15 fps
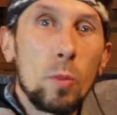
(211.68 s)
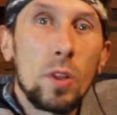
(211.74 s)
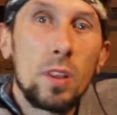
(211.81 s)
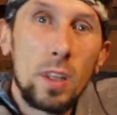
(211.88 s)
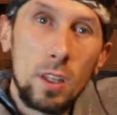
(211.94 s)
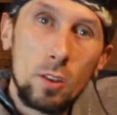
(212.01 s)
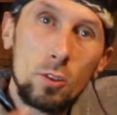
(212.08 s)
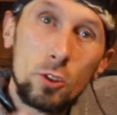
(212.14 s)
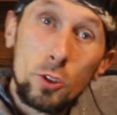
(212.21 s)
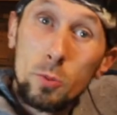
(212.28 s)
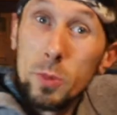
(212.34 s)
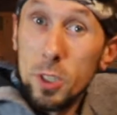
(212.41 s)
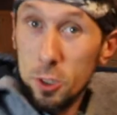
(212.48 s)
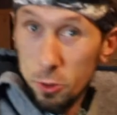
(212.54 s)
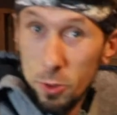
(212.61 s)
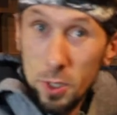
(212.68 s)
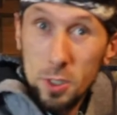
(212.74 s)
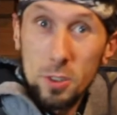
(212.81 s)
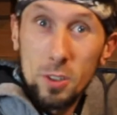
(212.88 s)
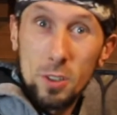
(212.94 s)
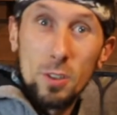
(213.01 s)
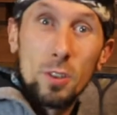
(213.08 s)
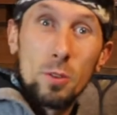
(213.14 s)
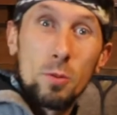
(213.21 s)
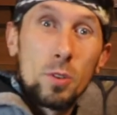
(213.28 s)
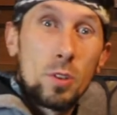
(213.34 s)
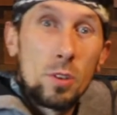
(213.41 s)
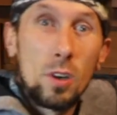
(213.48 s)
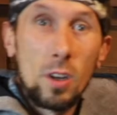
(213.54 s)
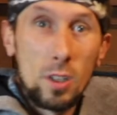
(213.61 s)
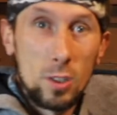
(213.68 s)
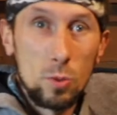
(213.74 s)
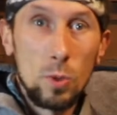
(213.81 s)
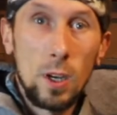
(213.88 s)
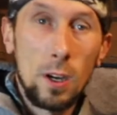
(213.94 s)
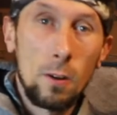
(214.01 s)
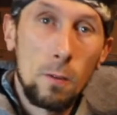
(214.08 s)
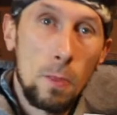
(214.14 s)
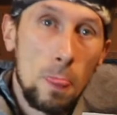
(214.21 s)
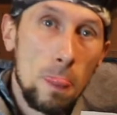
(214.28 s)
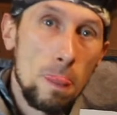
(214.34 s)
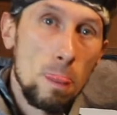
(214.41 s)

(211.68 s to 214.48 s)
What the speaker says: but then there's so many tricks you can learn with your dog as well.